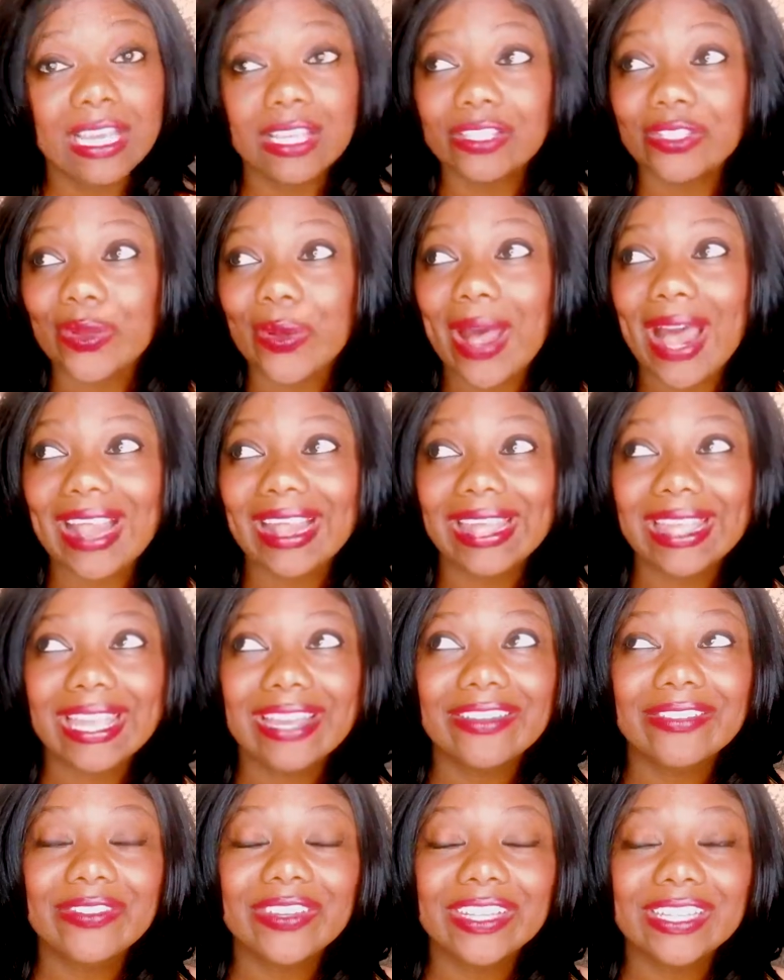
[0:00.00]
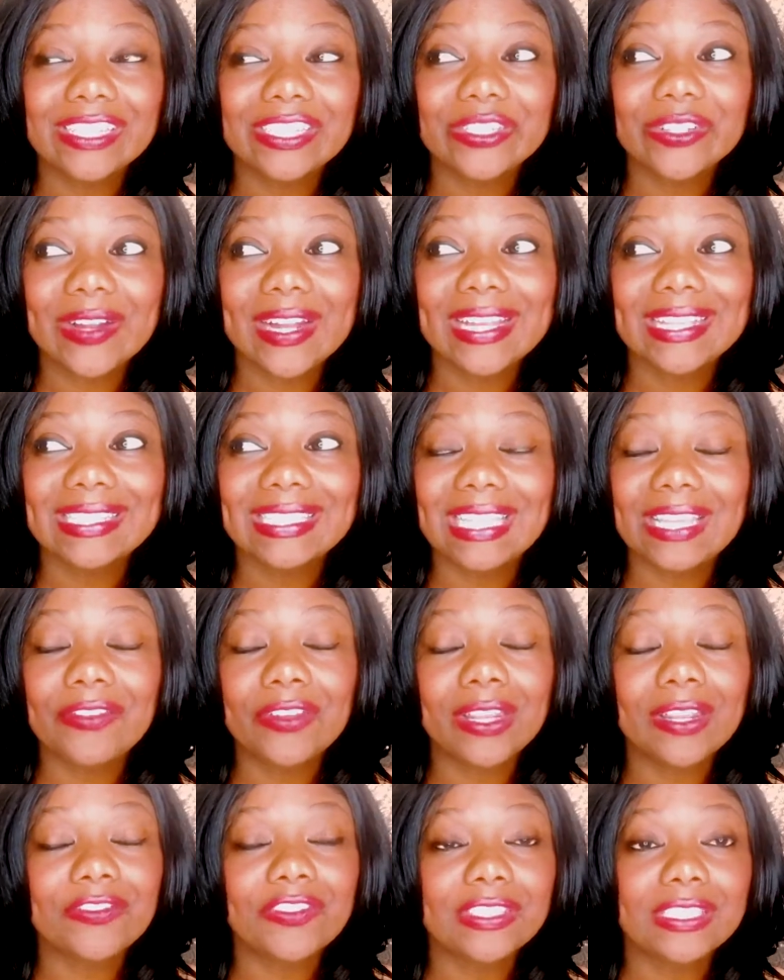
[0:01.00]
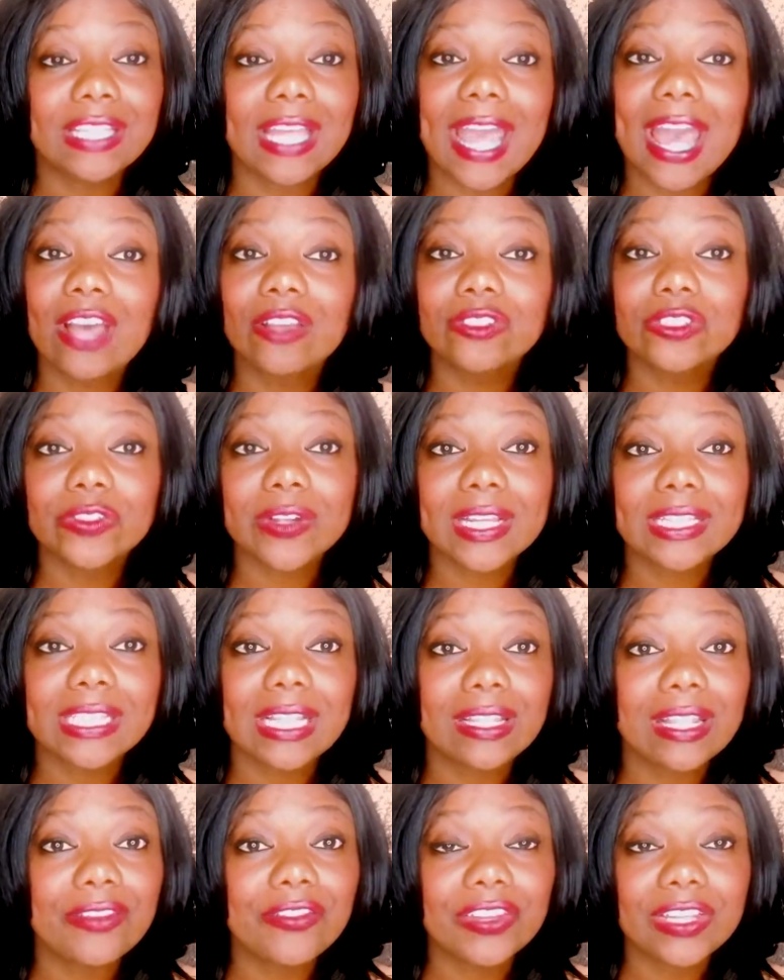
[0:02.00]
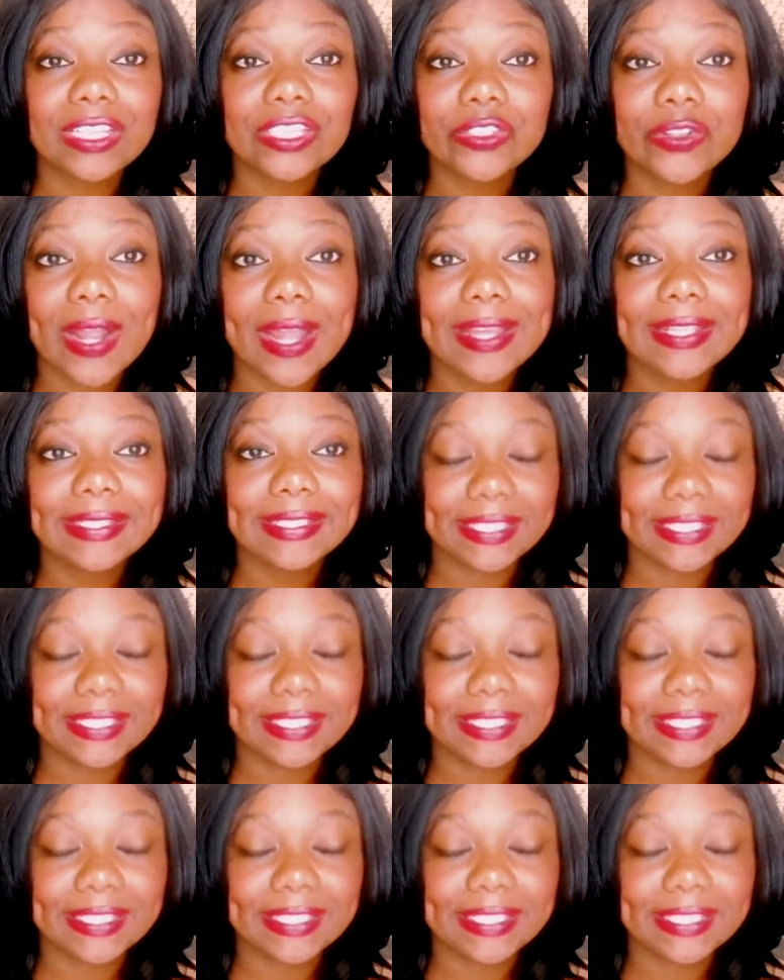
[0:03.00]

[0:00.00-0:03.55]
So I love a good dress. Even if it's a house dress, I love a good dress.